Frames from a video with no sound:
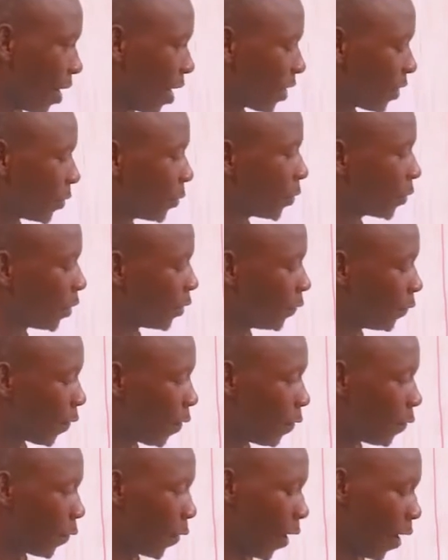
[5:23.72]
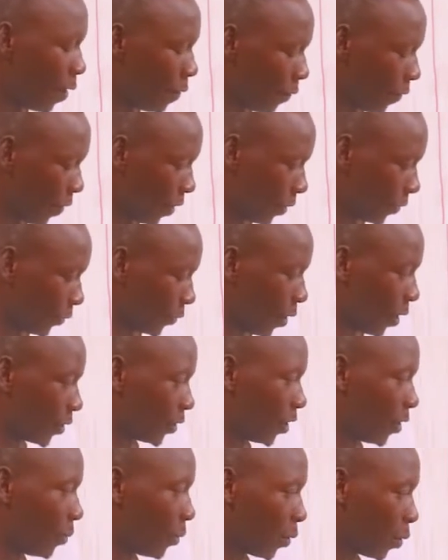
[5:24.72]
does not involve heavy
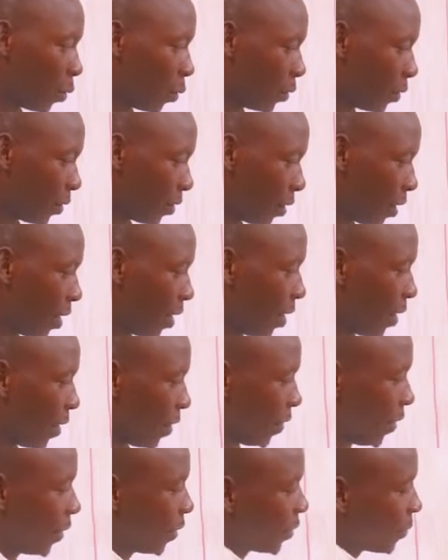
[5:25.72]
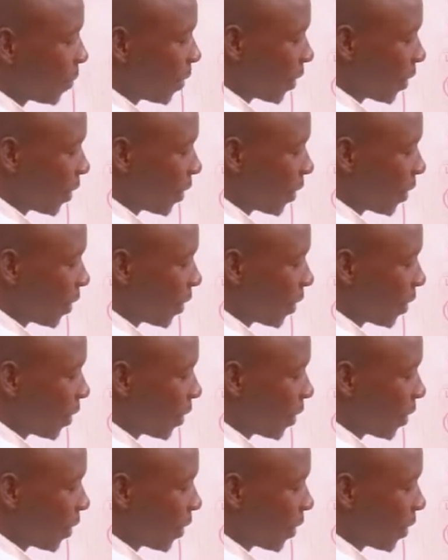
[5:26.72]
extraction, because this